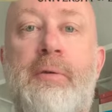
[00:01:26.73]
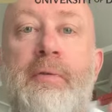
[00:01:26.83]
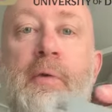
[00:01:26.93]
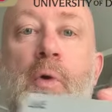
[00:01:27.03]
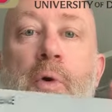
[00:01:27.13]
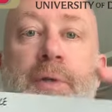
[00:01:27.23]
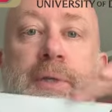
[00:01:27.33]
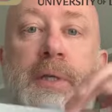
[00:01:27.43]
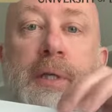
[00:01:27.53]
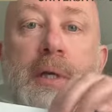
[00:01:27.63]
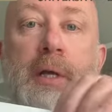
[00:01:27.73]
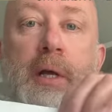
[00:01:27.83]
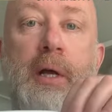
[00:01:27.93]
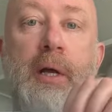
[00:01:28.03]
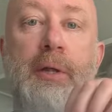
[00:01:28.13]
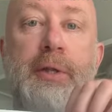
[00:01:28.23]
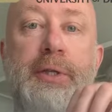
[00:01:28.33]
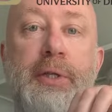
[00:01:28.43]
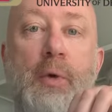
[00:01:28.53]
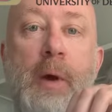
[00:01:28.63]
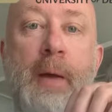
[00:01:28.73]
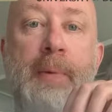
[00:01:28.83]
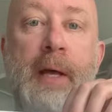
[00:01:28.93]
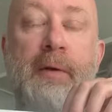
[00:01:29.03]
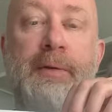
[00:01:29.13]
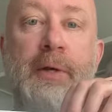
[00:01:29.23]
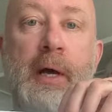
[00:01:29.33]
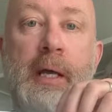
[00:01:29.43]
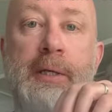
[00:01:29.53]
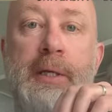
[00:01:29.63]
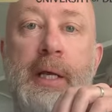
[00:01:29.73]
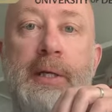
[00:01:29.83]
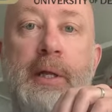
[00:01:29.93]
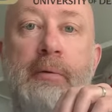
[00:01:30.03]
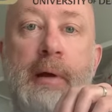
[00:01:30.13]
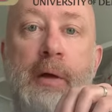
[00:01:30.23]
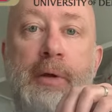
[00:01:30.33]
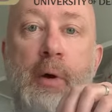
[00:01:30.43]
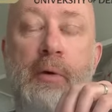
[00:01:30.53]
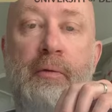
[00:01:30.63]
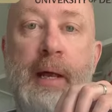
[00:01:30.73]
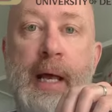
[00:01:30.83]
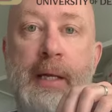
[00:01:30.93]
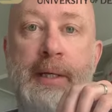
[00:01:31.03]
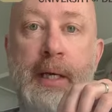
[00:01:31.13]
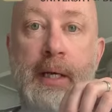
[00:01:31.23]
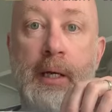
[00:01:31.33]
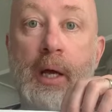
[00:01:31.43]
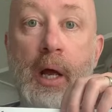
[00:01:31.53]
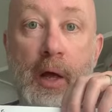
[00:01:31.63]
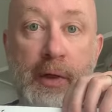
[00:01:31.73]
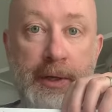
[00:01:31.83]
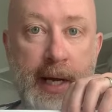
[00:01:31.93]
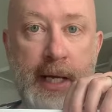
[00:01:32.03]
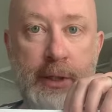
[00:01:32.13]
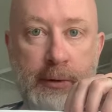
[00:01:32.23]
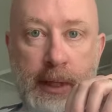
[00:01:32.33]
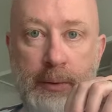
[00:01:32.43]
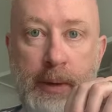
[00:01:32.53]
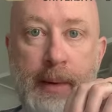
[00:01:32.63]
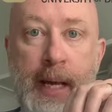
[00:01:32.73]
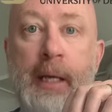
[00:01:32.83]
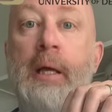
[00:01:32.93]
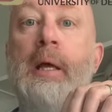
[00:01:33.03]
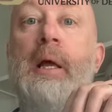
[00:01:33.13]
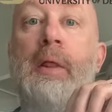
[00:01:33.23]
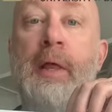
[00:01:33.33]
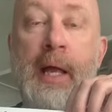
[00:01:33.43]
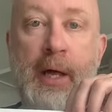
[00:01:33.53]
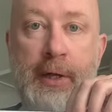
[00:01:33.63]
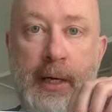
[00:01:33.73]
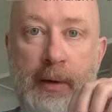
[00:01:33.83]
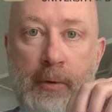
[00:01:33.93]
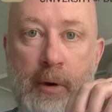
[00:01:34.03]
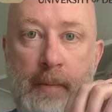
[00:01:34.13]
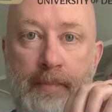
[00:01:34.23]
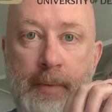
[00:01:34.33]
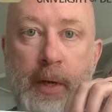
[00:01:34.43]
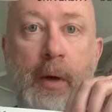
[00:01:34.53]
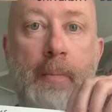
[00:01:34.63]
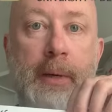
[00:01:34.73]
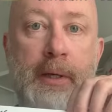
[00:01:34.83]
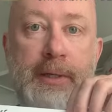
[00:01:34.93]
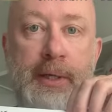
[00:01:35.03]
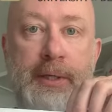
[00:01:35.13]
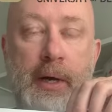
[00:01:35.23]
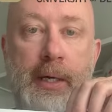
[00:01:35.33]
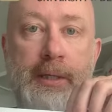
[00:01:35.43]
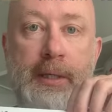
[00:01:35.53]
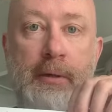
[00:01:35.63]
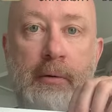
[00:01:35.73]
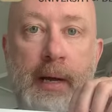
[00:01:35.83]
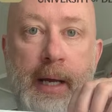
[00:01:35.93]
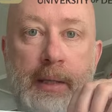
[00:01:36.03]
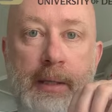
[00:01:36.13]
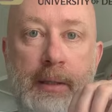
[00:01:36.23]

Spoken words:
force the square peg of science into the round hole of reality, the danger is we make the athlete wrong because the science is correct.